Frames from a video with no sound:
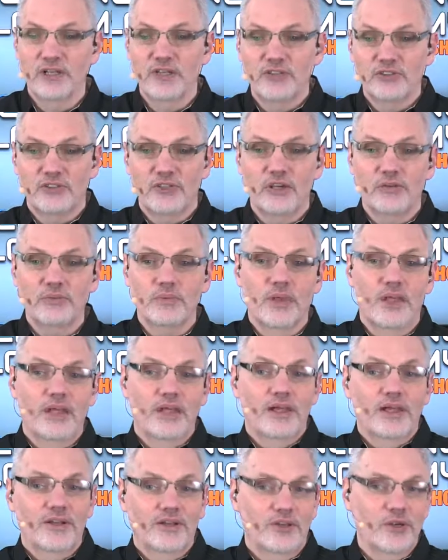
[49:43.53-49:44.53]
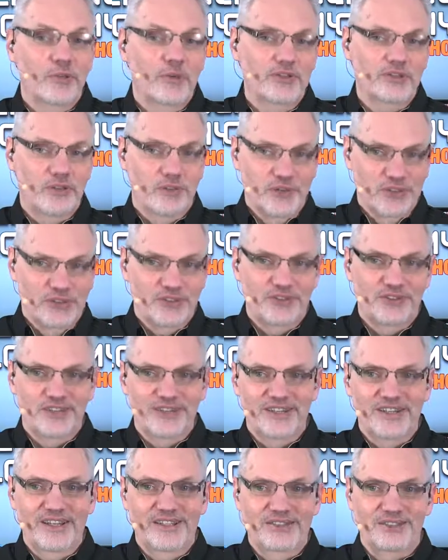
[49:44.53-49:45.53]
So could be some
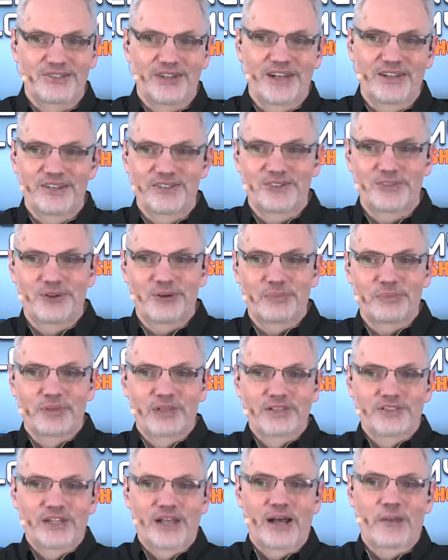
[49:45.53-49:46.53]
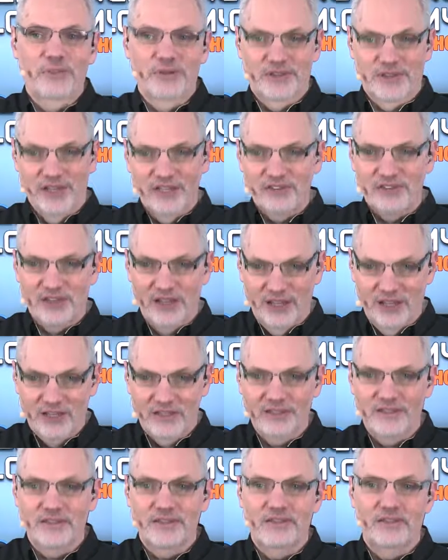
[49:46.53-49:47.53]
interesting things for how this all plays out. But things like
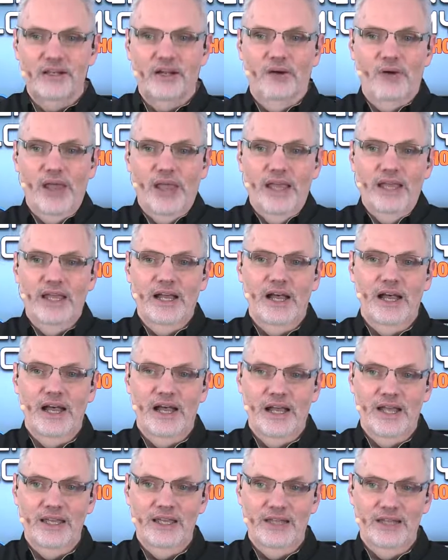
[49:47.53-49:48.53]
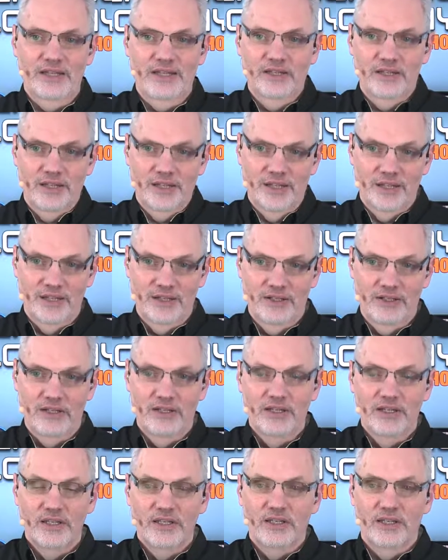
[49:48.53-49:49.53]
AI in
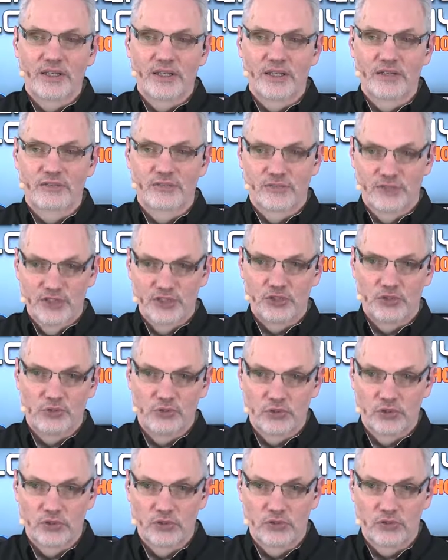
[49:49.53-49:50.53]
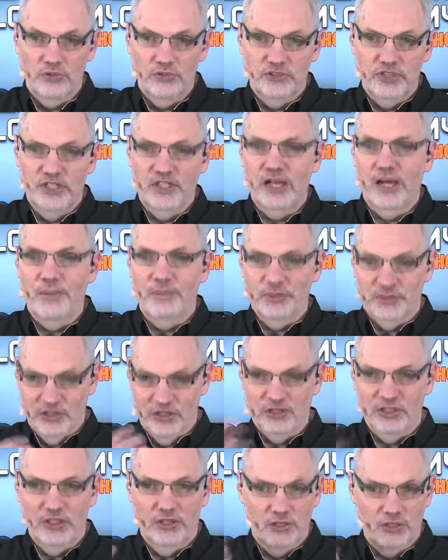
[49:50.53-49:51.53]
in visual
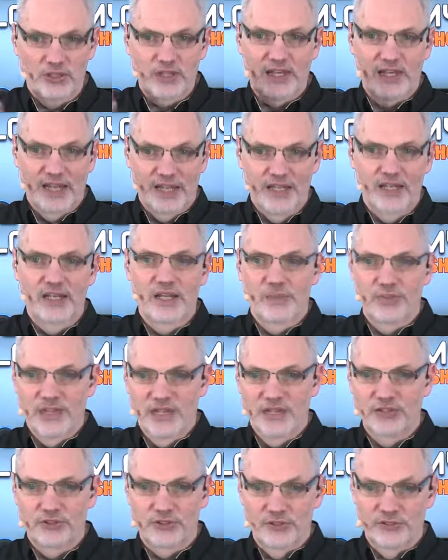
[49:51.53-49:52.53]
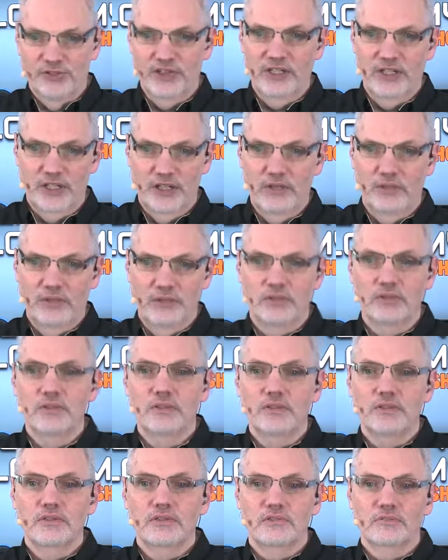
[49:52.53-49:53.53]
decomposition, looking at an image or a video and
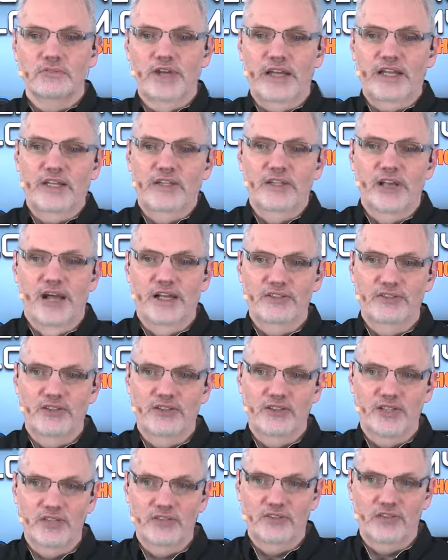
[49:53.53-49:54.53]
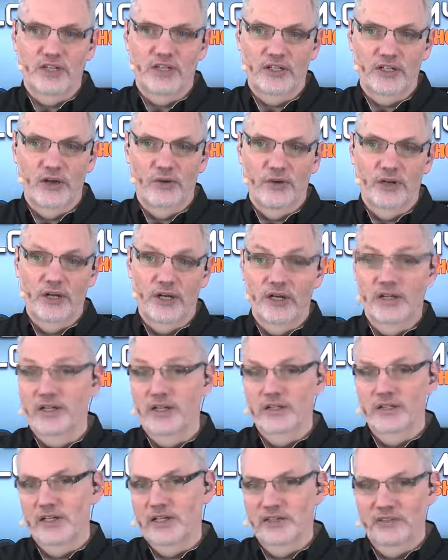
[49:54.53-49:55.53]
recognizing things that are going on,
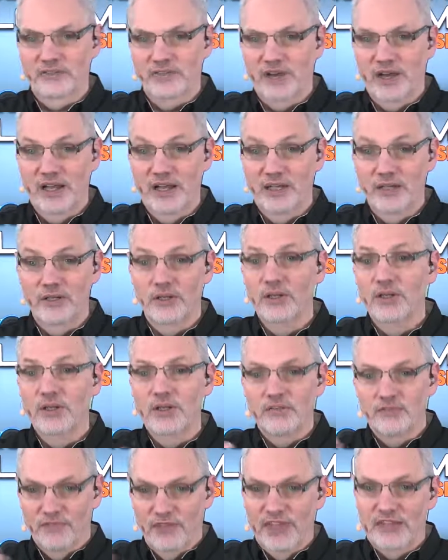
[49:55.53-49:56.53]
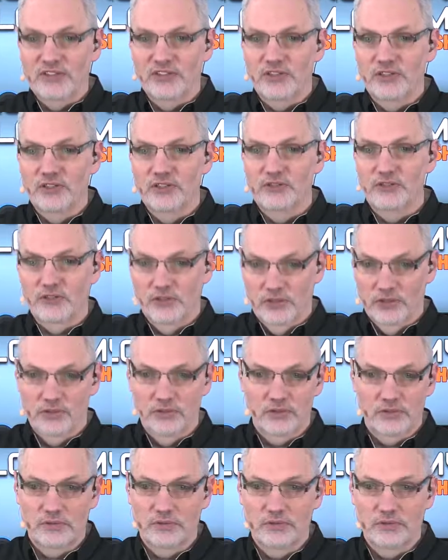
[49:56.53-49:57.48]
identifying faces or